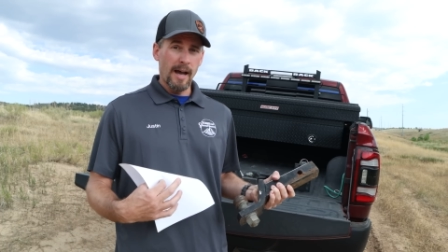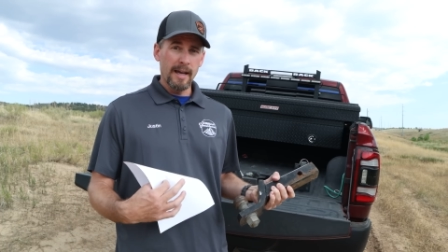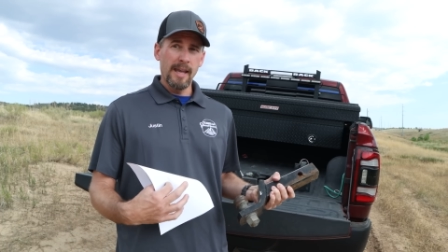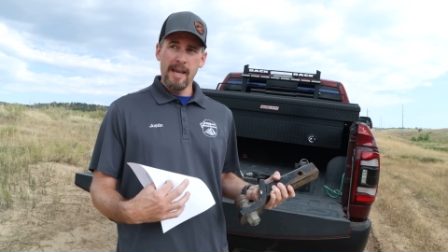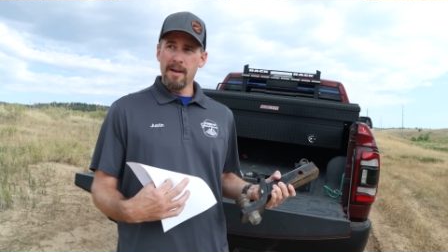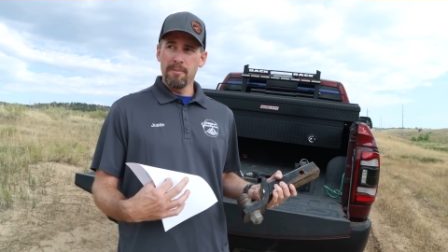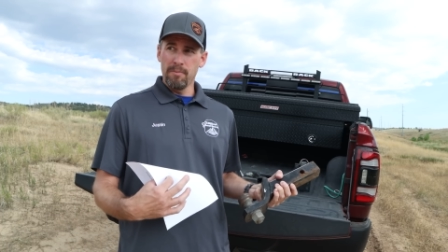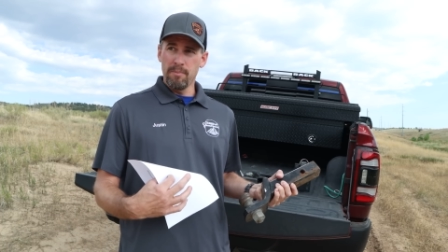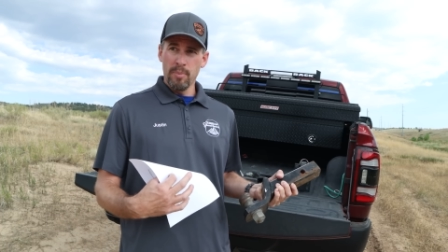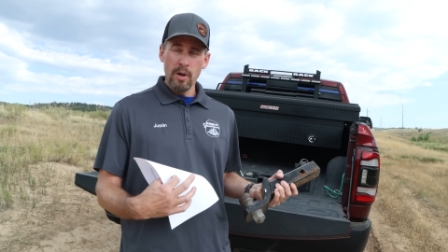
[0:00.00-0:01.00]
I can't
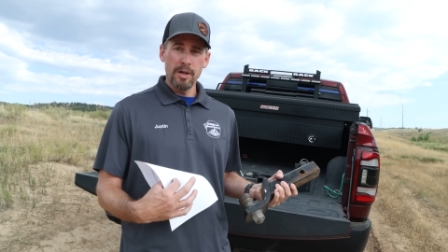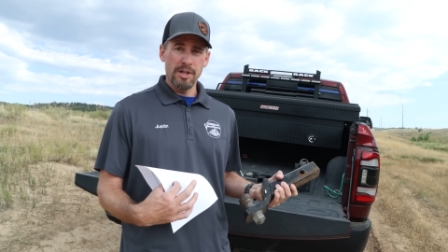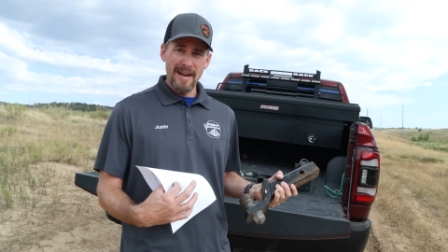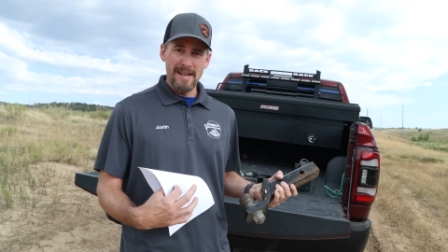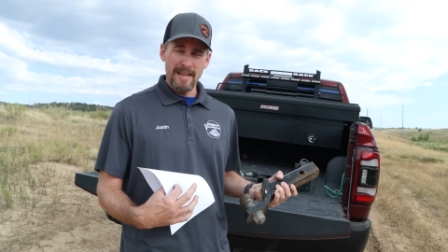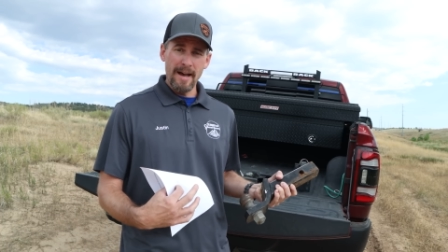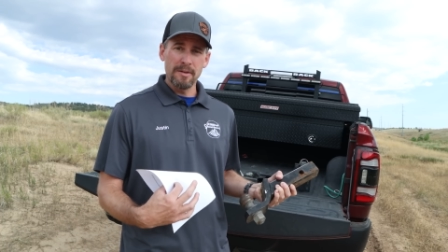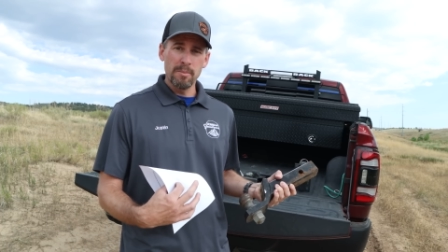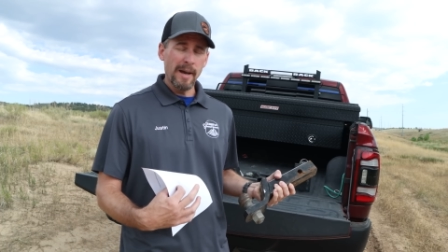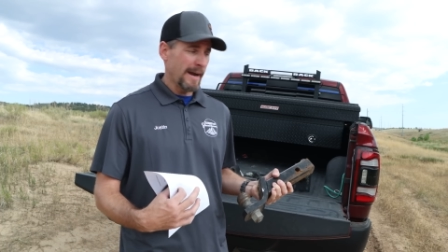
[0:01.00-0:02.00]
push
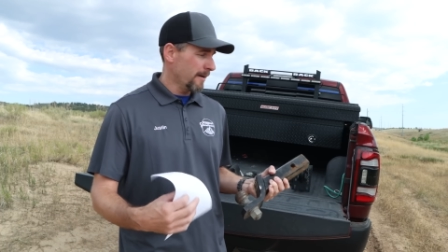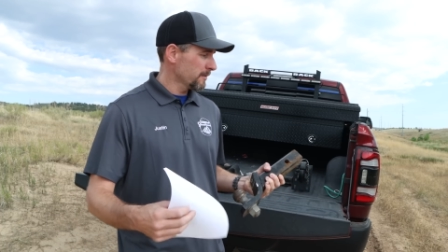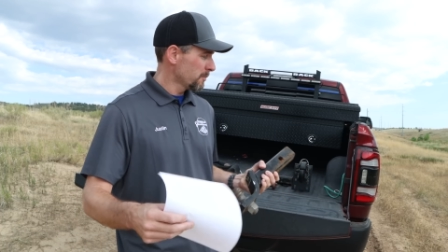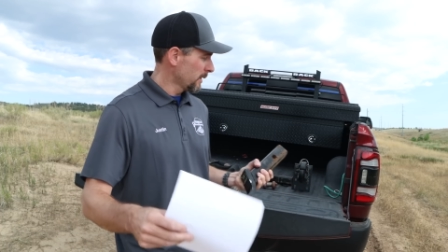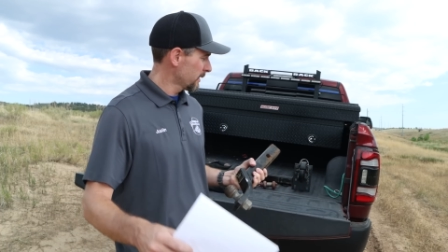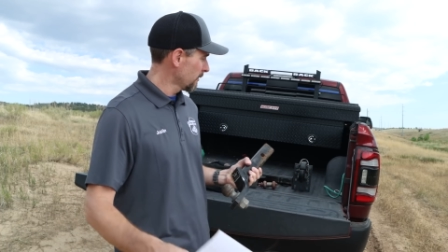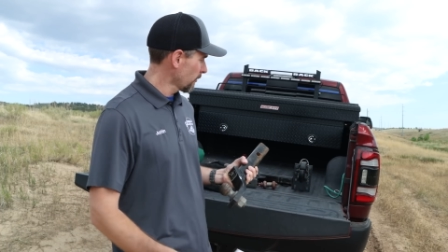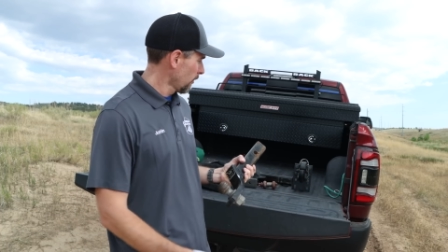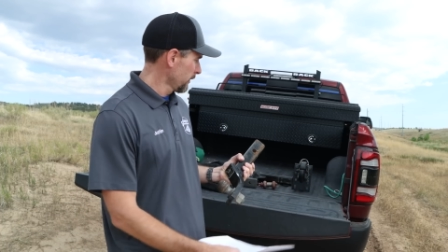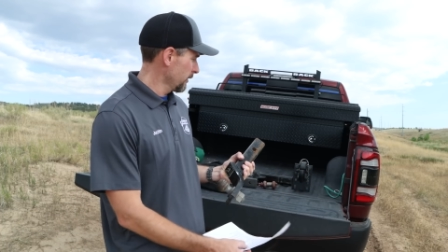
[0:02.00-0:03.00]
8,000 pounds, but the
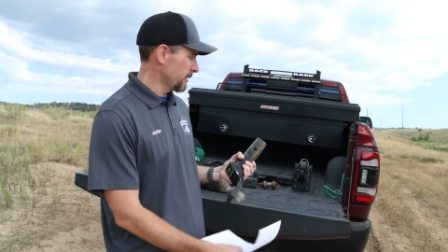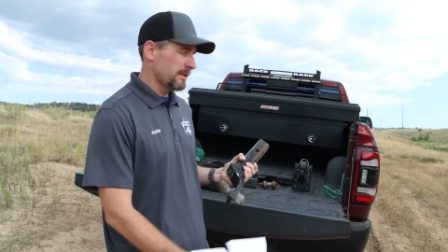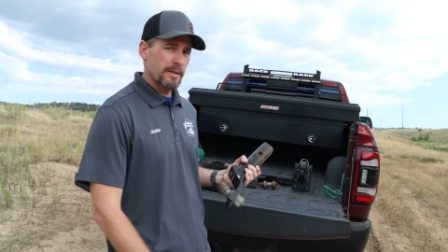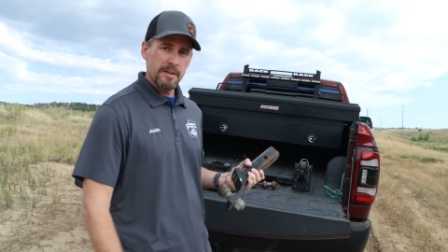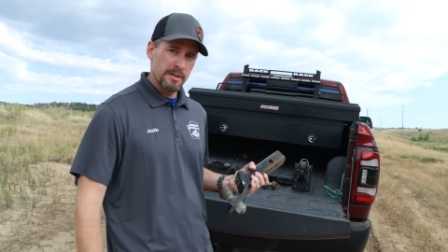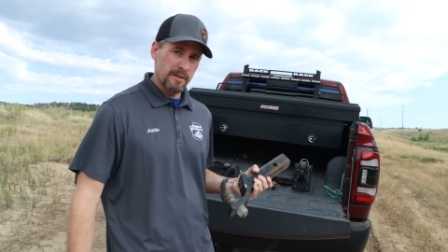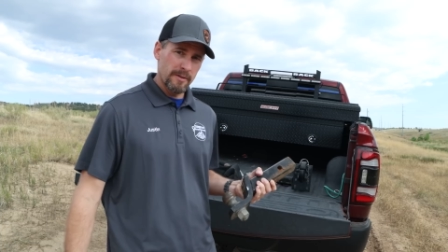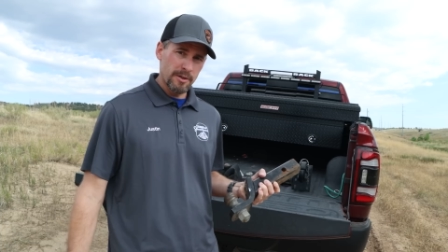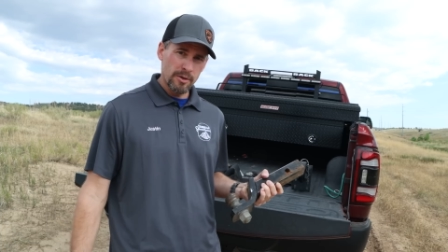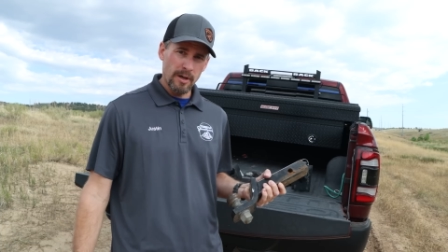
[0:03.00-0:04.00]
rolling resistance
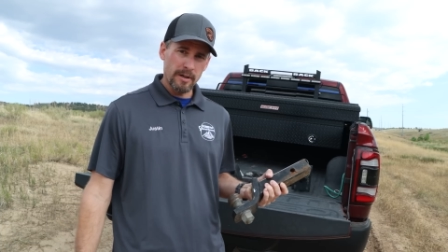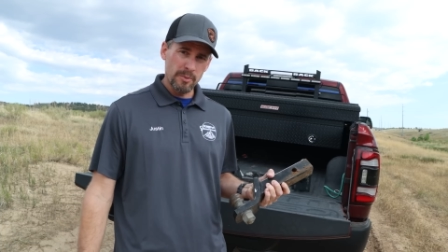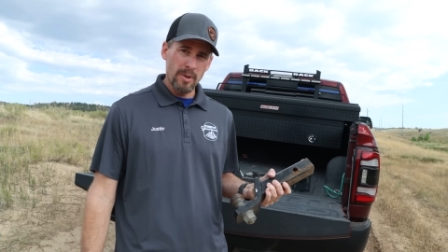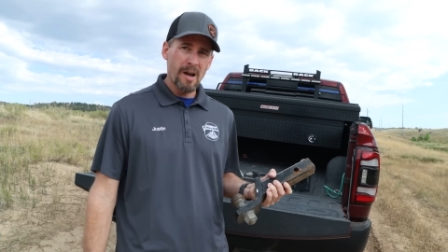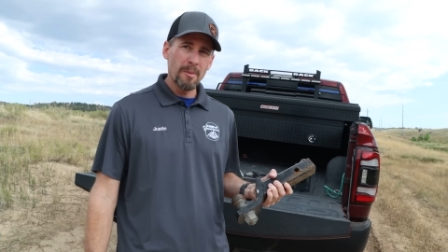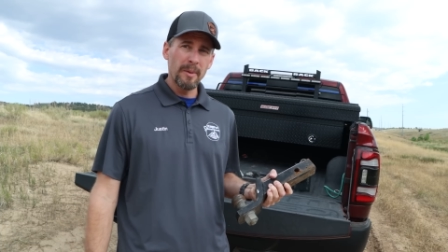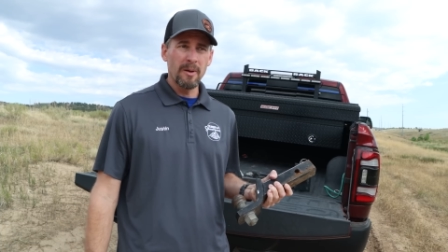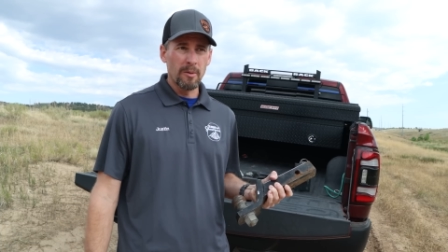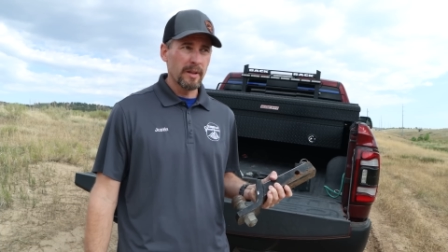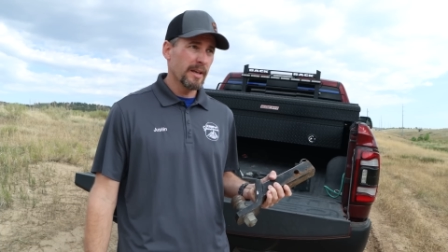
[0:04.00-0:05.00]
of this truck is
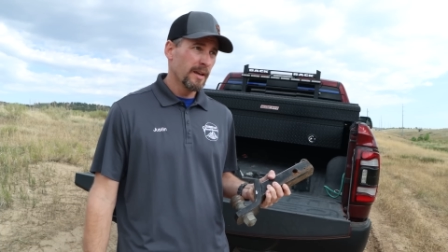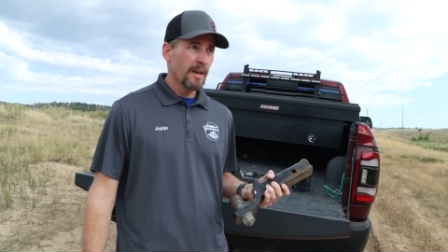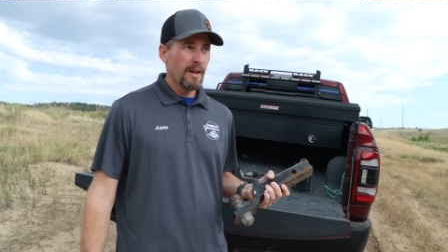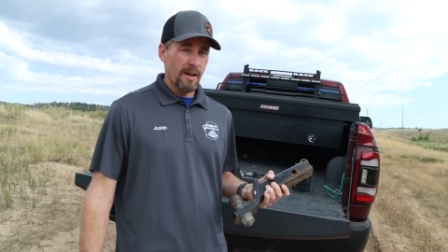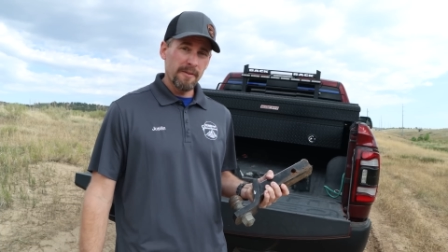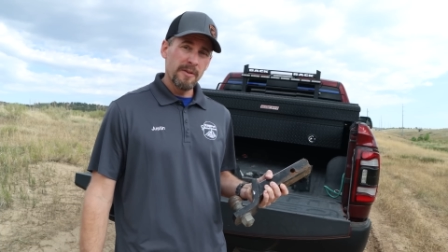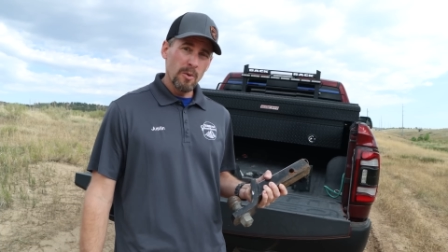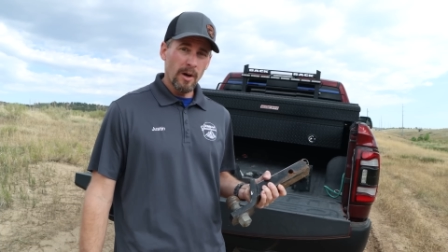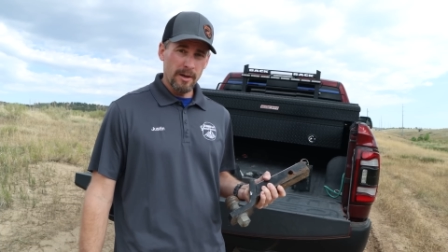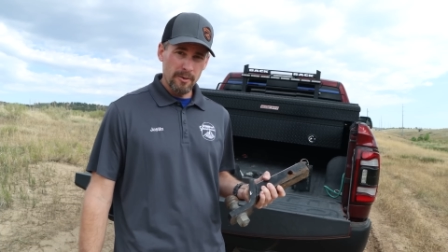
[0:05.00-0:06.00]
probably only a
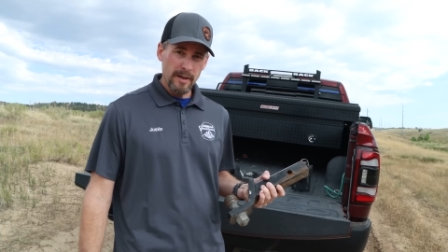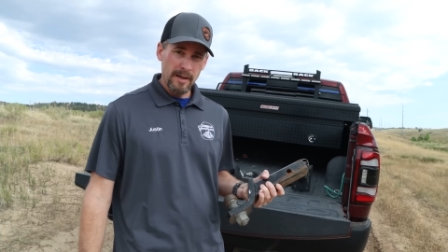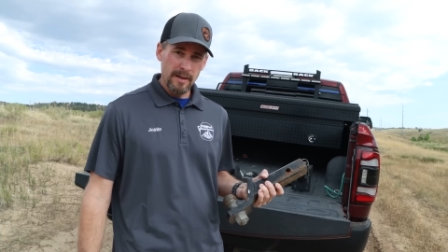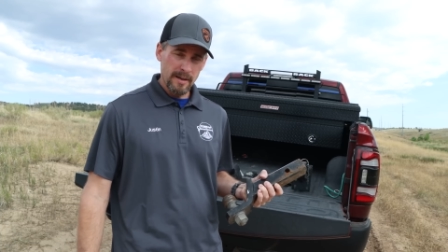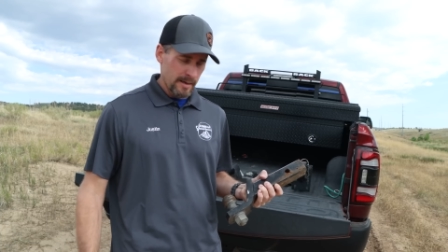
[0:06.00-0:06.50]
few hundred.